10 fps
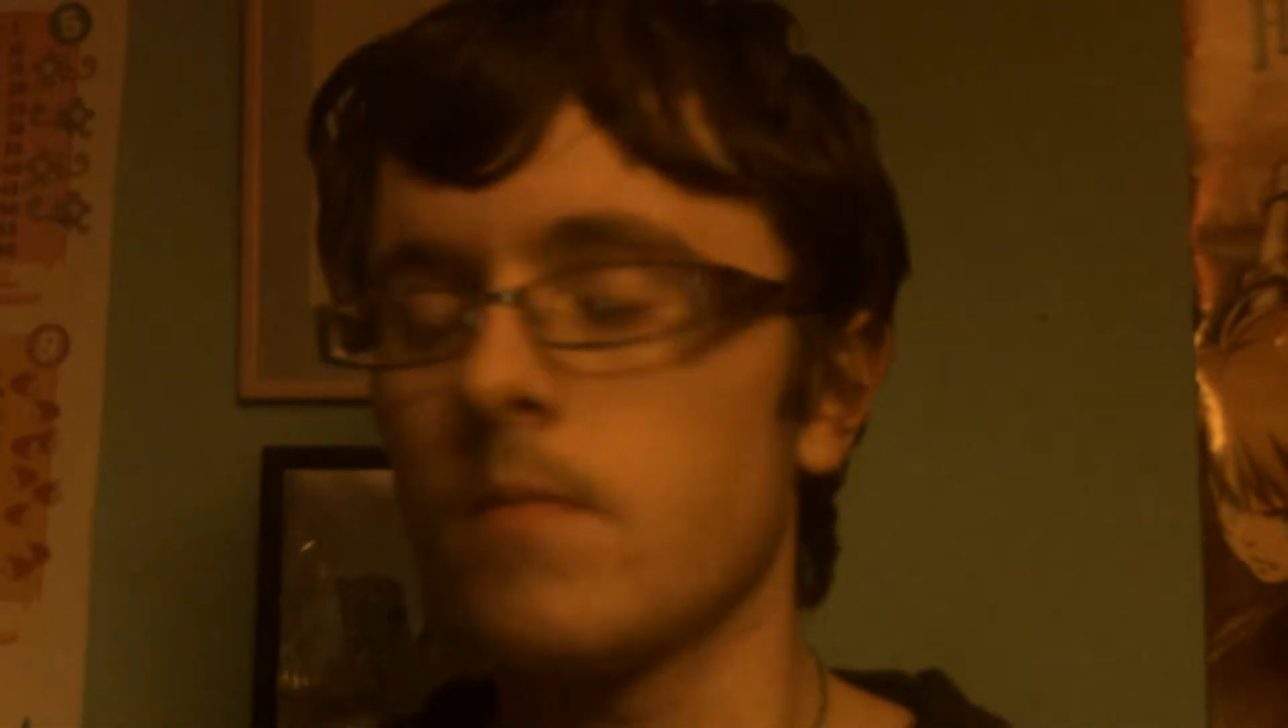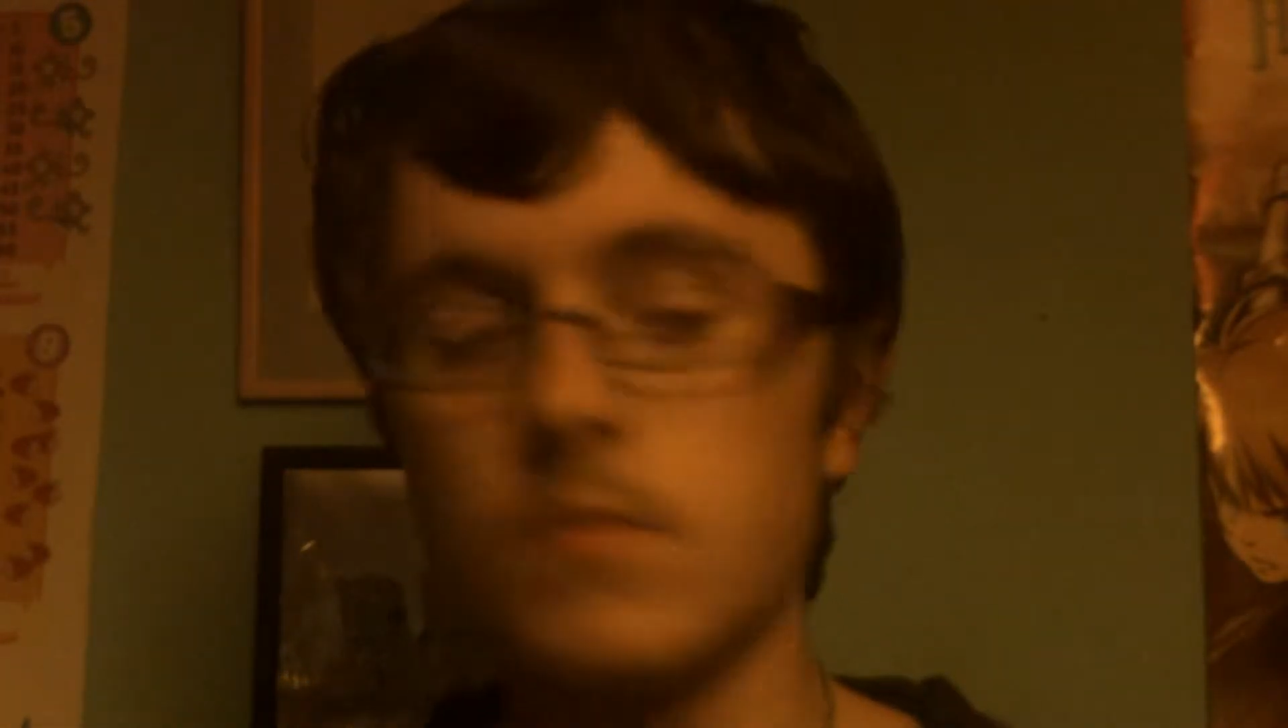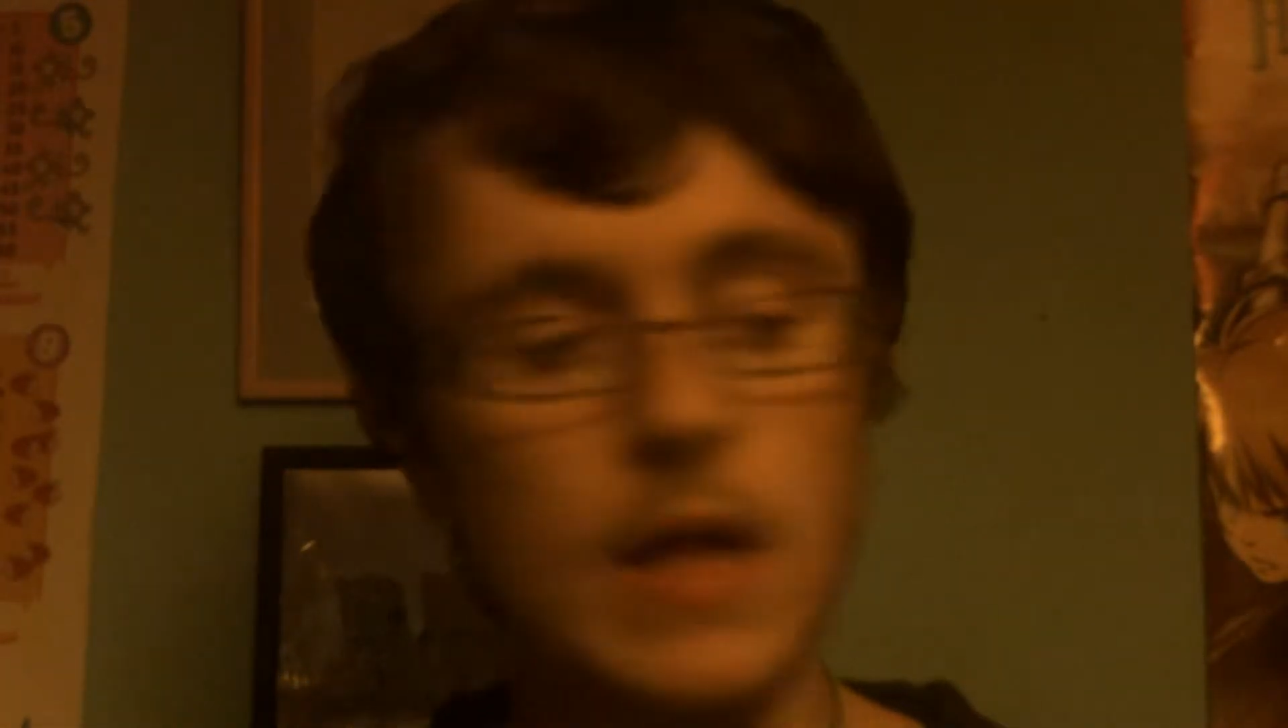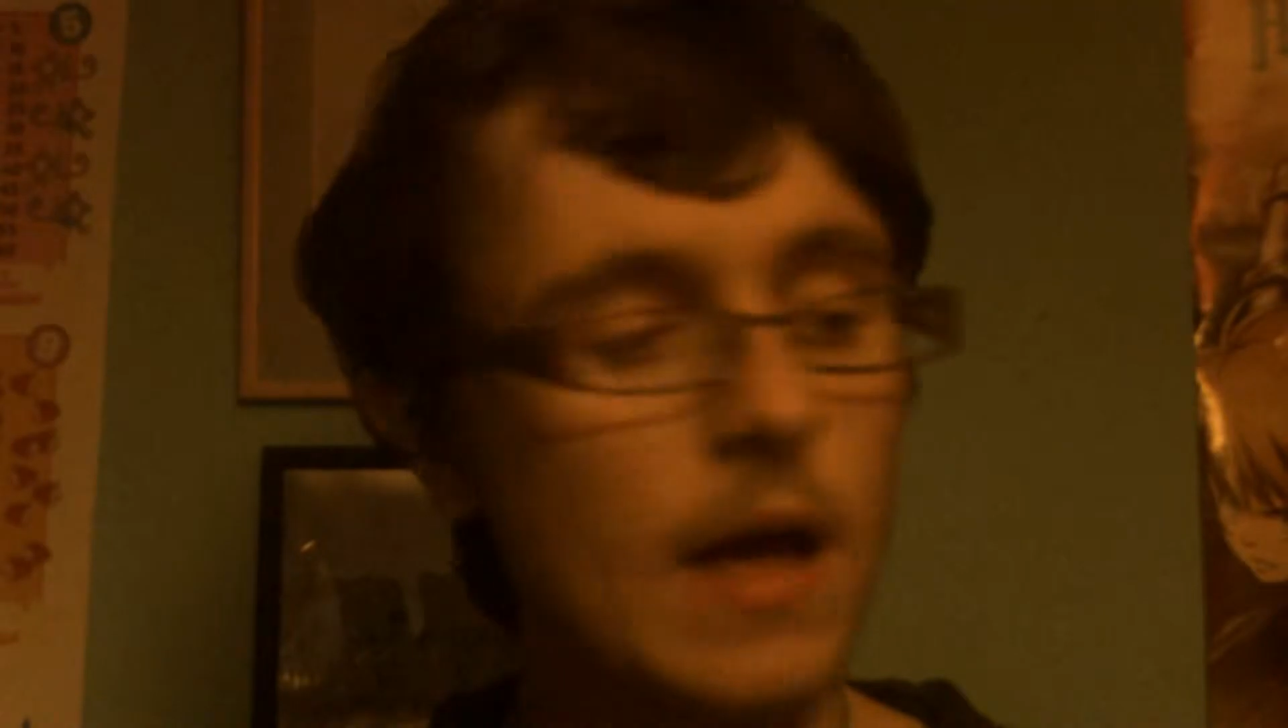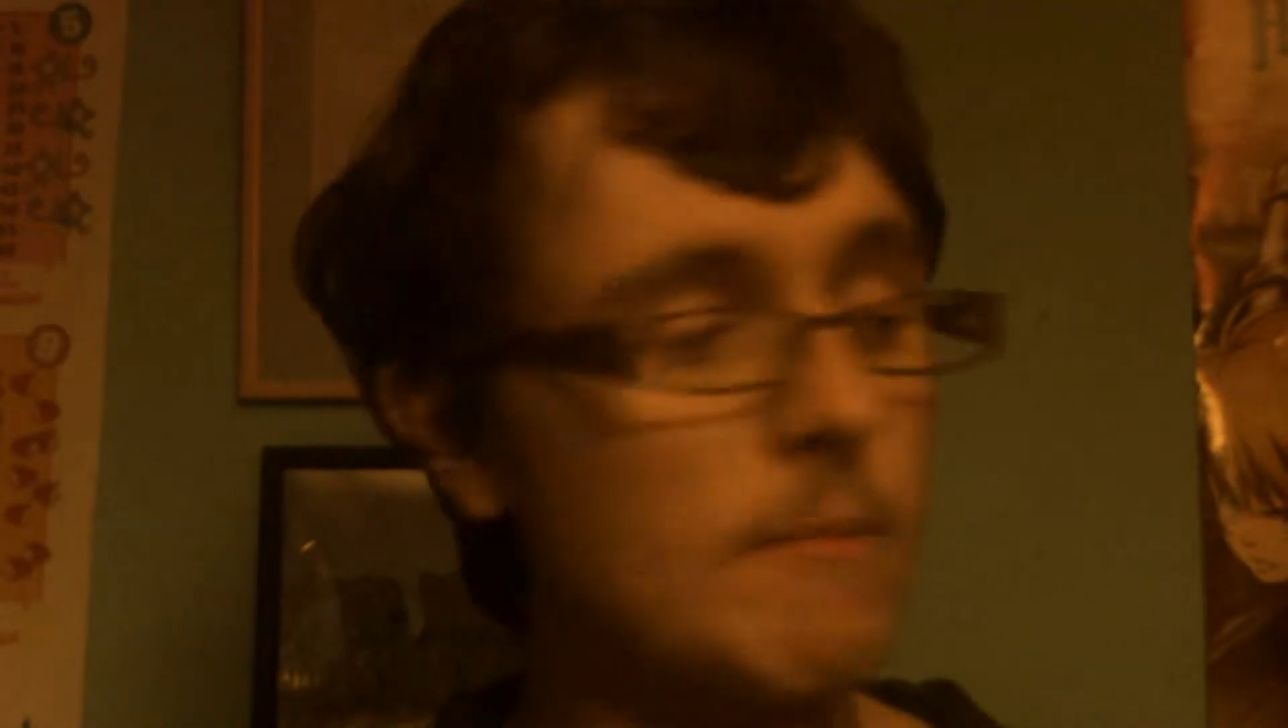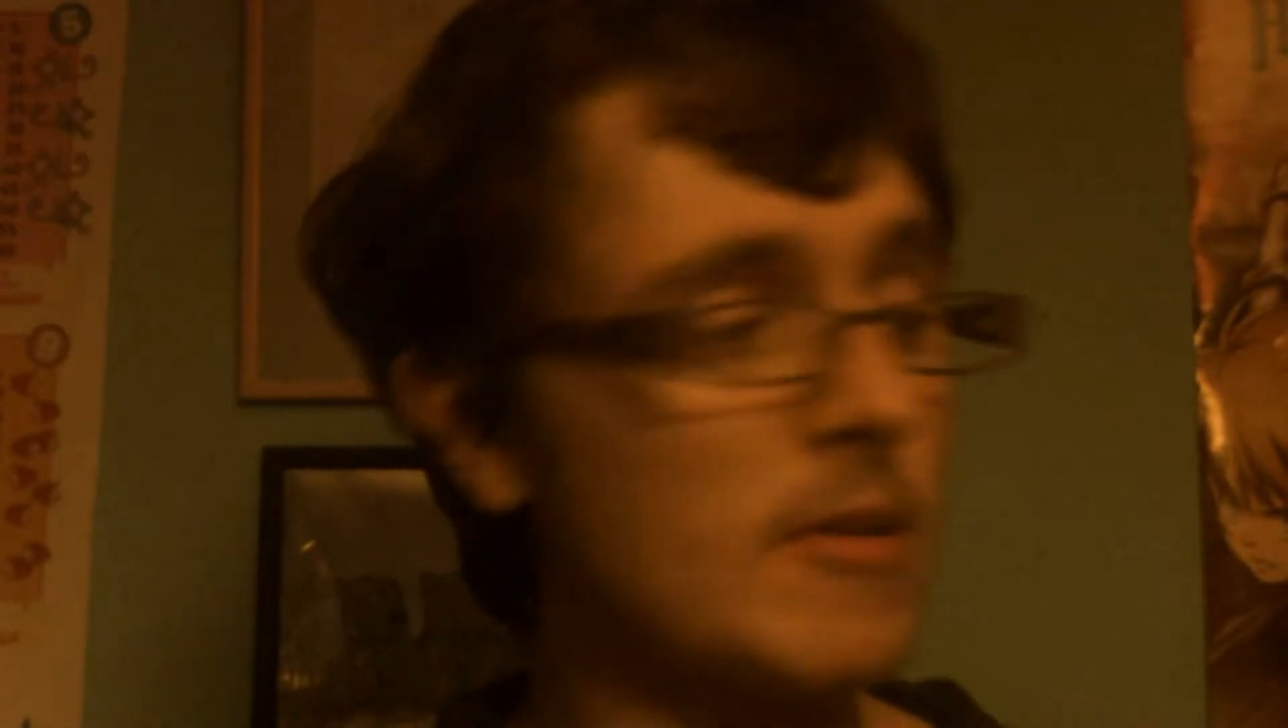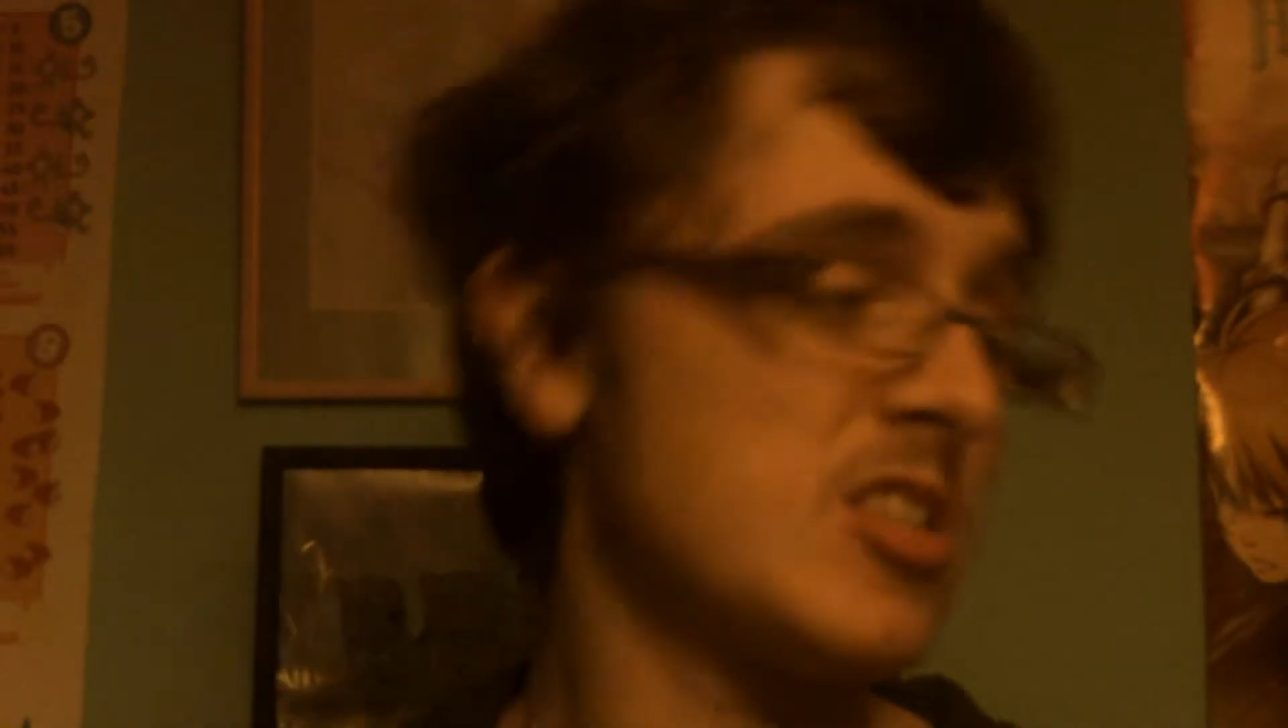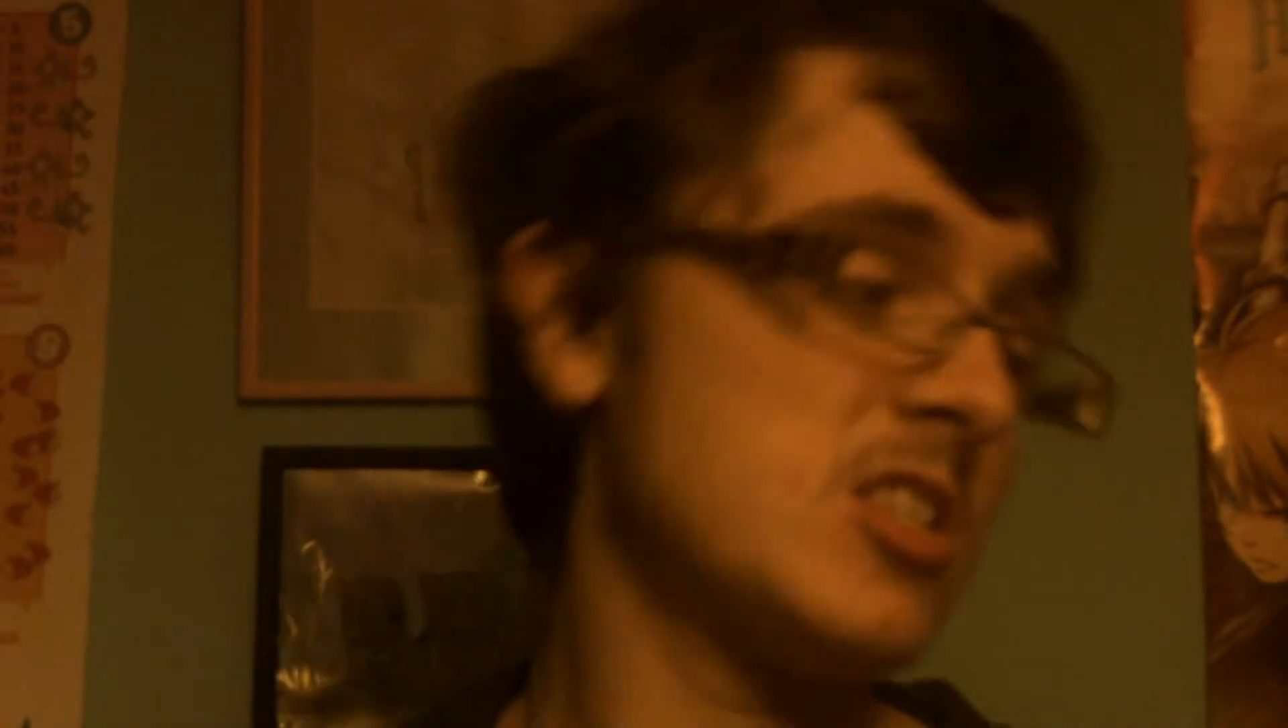No, but